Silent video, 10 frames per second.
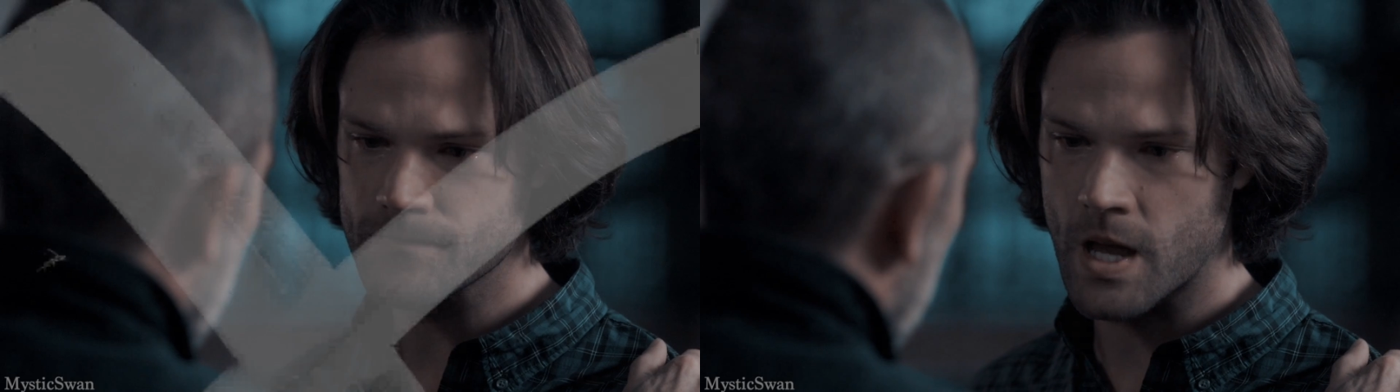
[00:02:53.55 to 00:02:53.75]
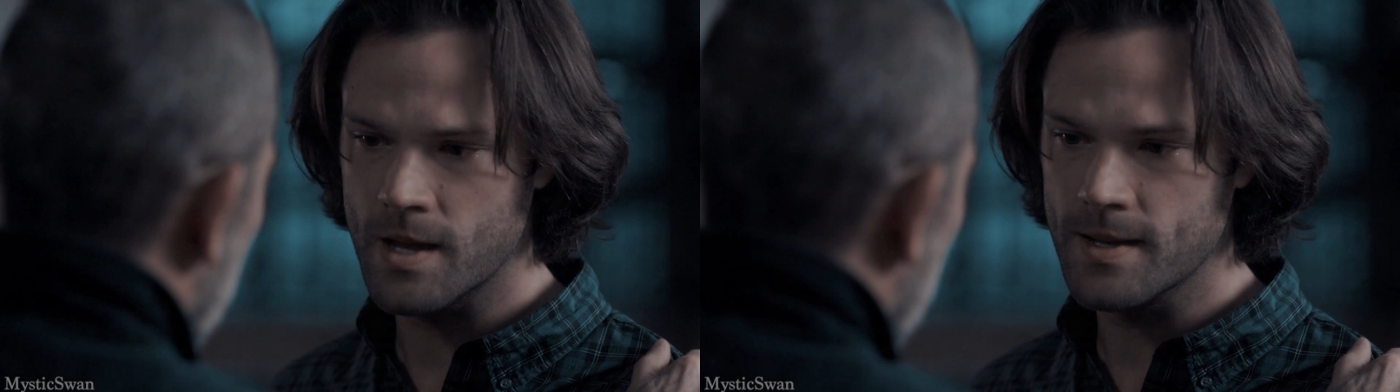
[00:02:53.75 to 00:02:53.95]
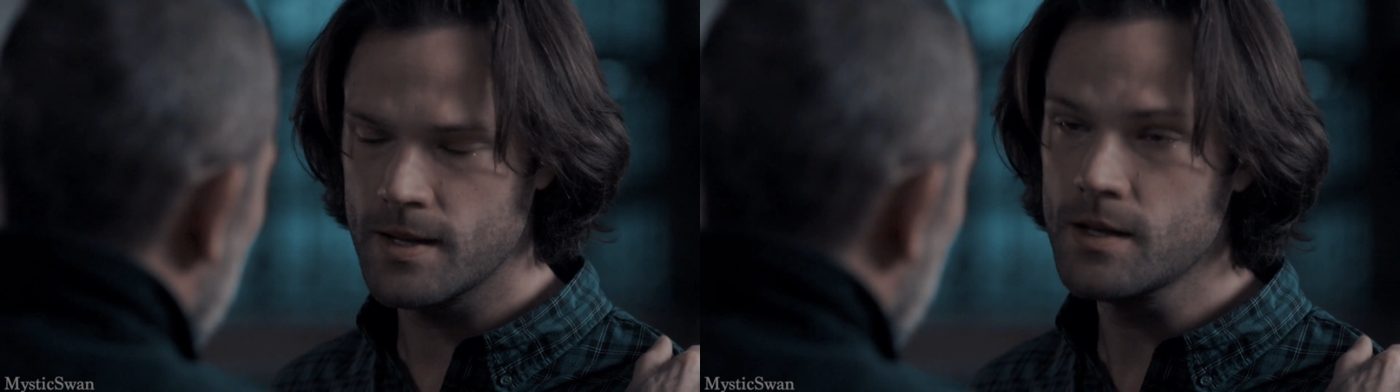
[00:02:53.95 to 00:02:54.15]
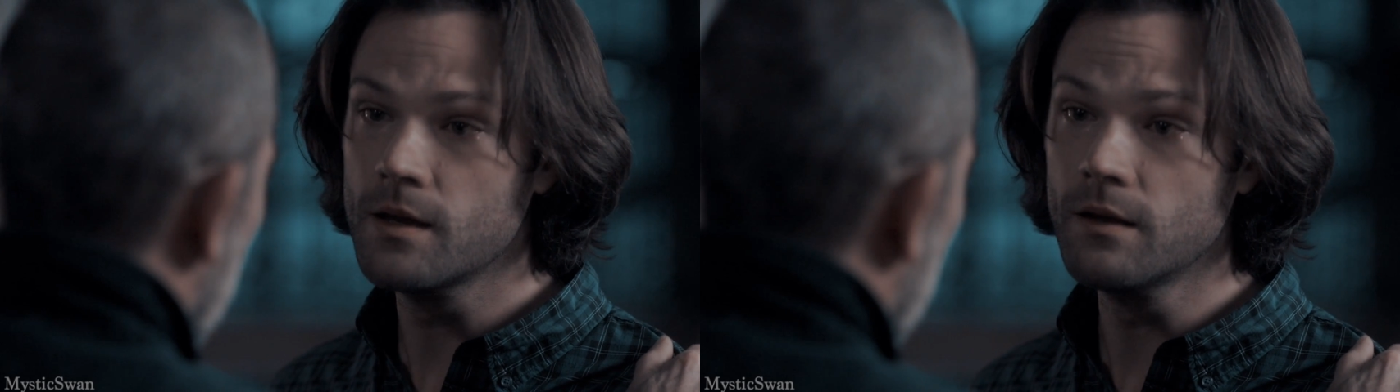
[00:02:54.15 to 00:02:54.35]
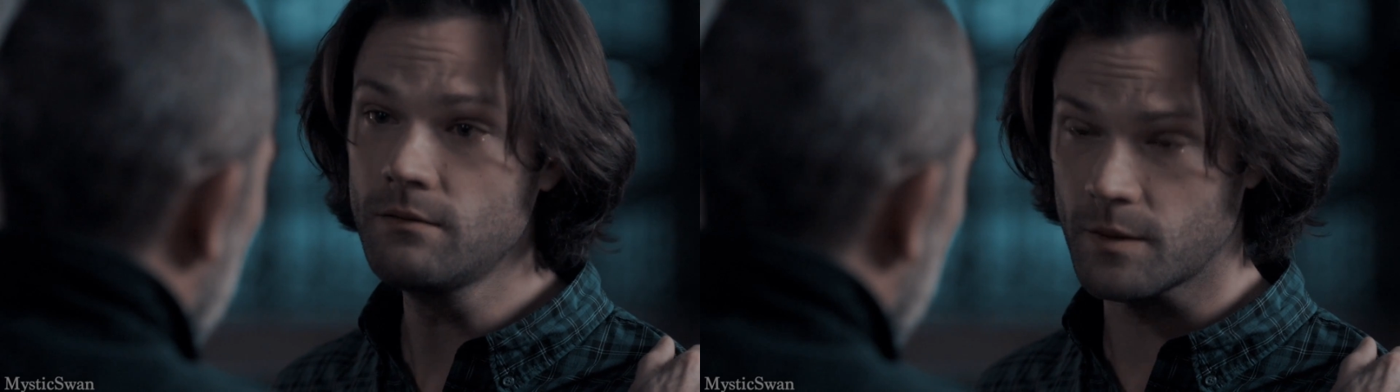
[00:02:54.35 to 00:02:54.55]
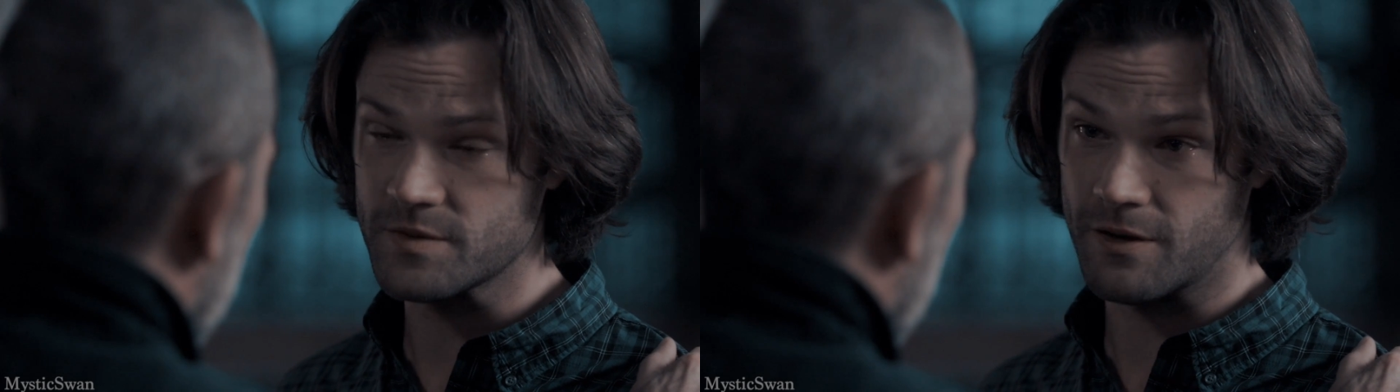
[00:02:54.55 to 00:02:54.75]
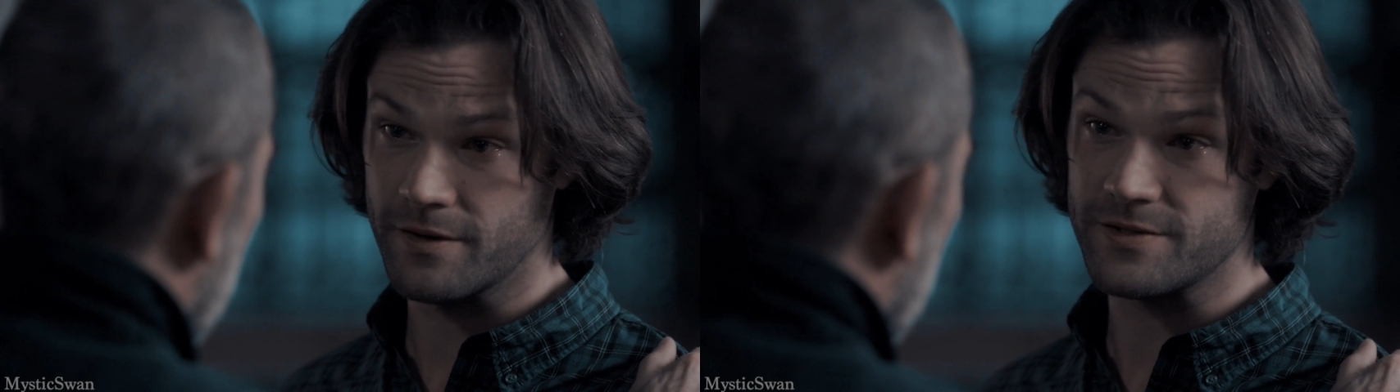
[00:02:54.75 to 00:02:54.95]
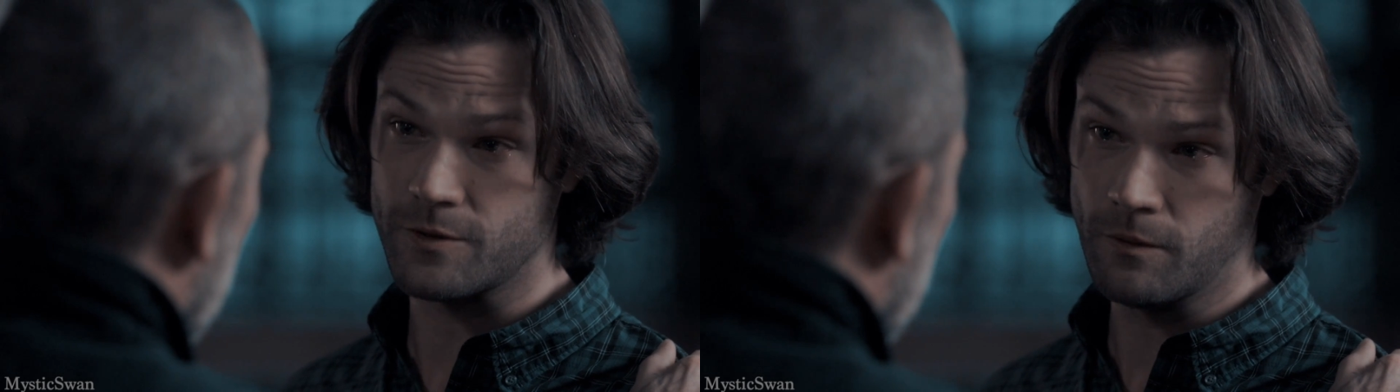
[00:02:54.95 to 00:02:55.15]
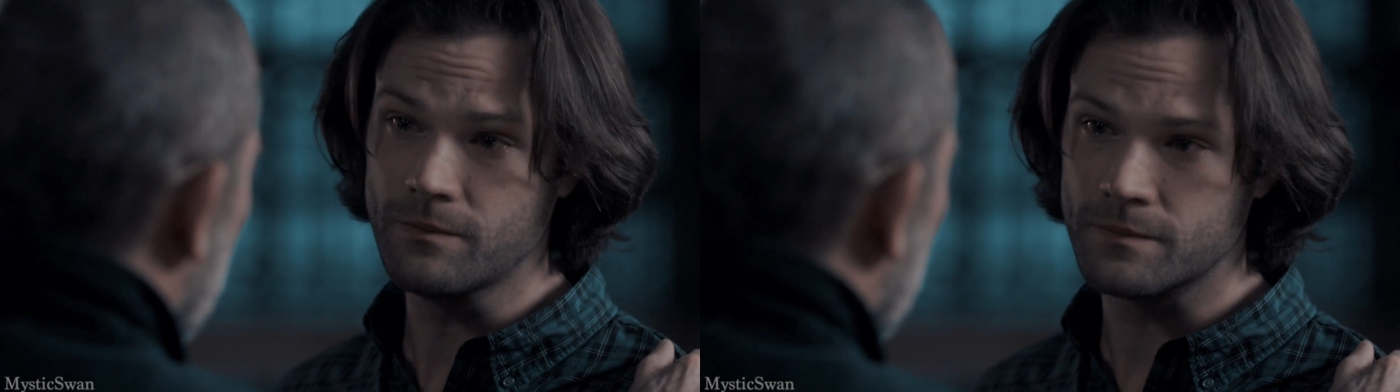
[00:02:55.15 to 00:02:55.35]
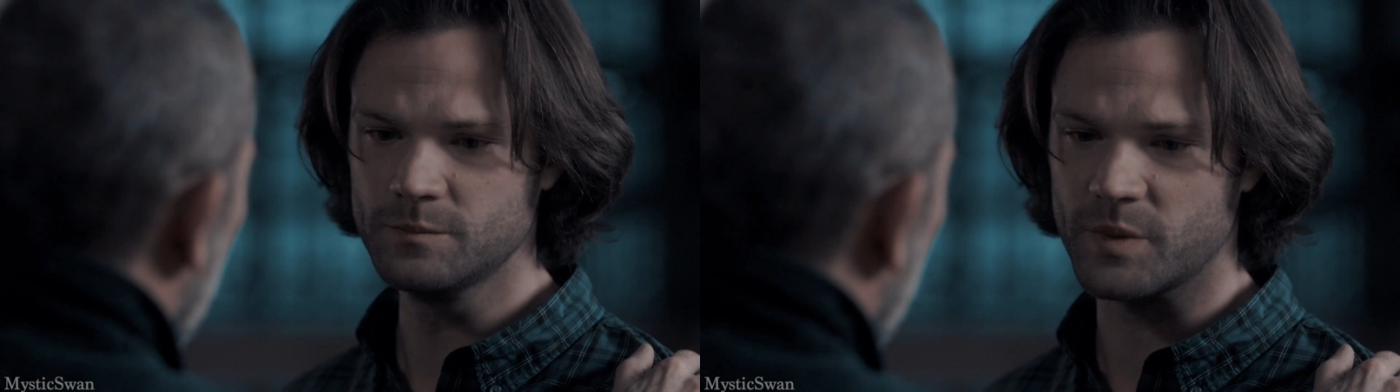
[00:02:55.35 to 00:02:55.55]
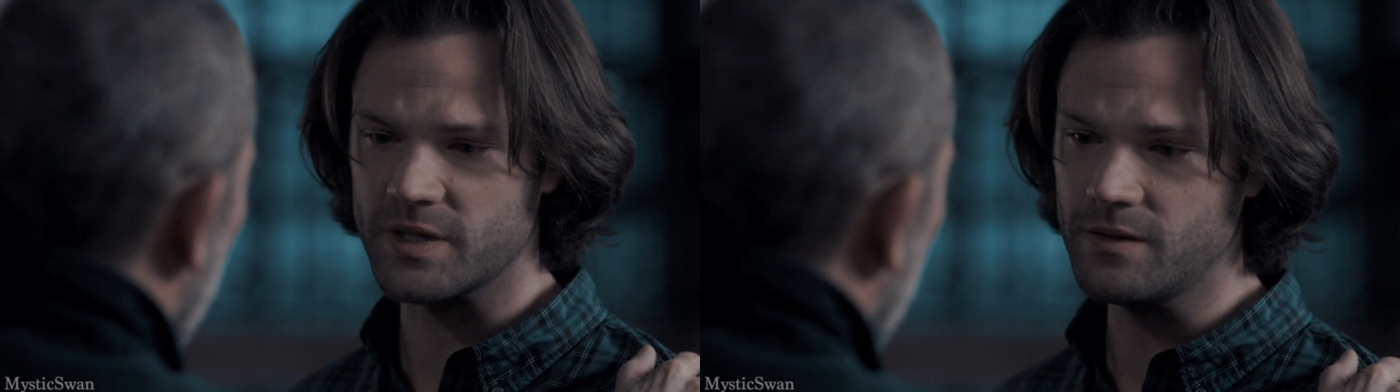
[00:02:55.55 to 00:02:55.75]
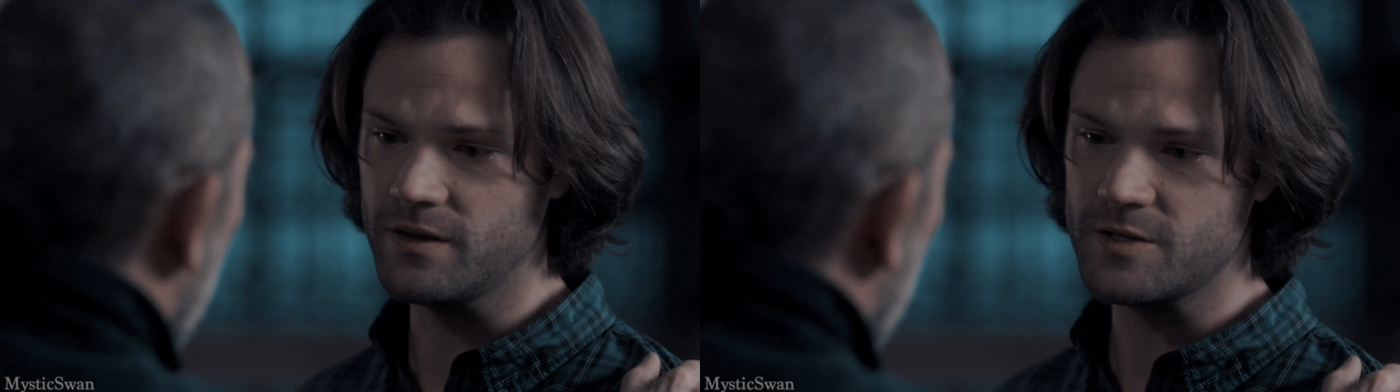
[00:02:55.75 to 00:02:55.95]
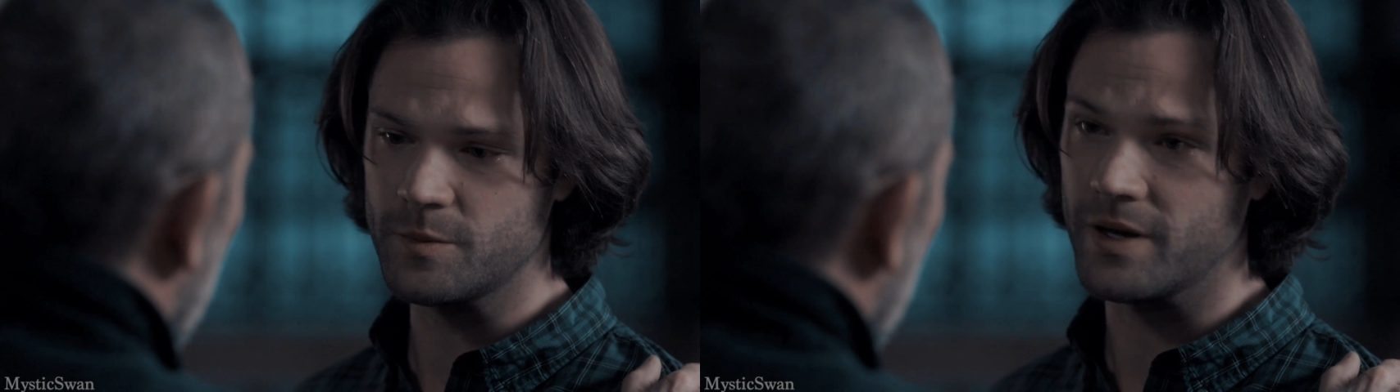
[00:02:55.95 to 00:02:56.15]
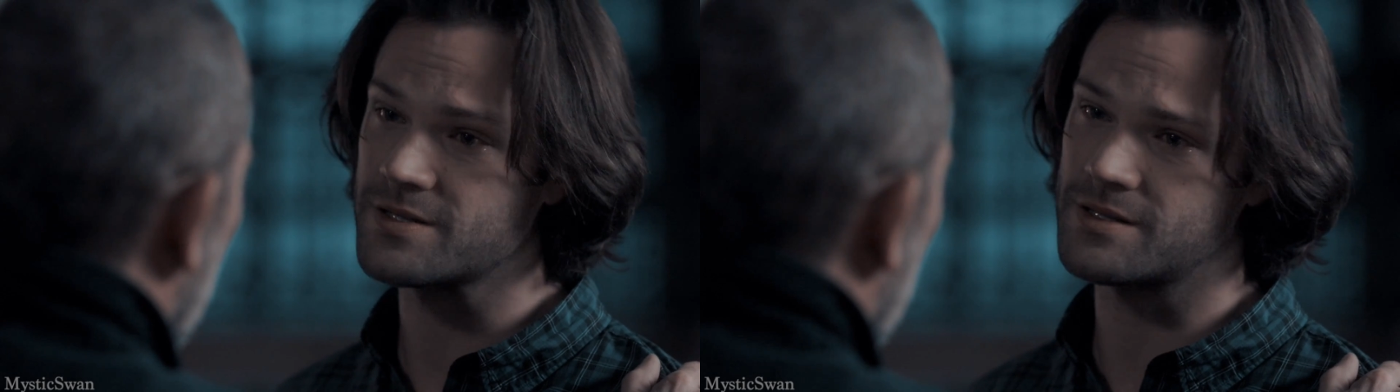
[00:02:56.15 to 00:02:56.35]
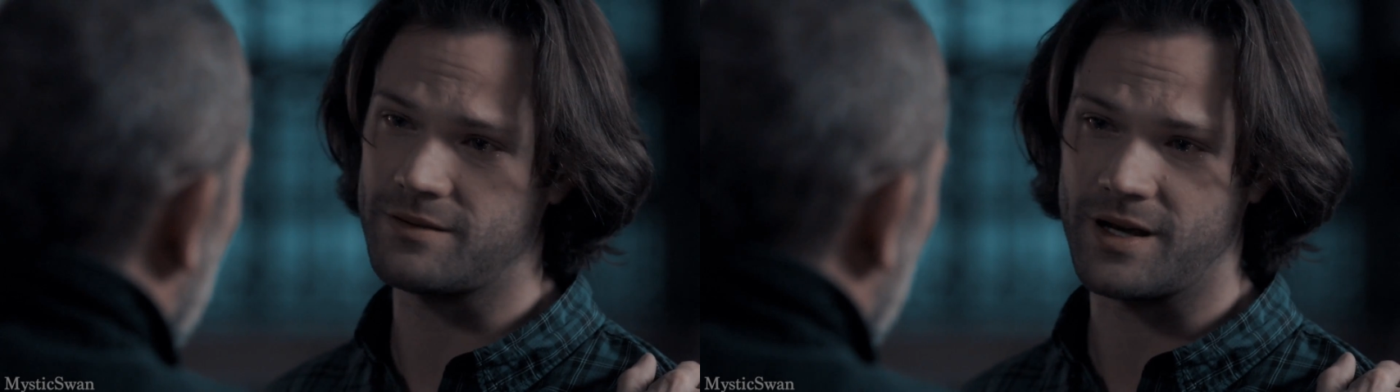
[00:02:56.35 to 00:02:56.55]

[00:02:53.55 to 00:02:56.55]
I'm sorry, too. But you did your best.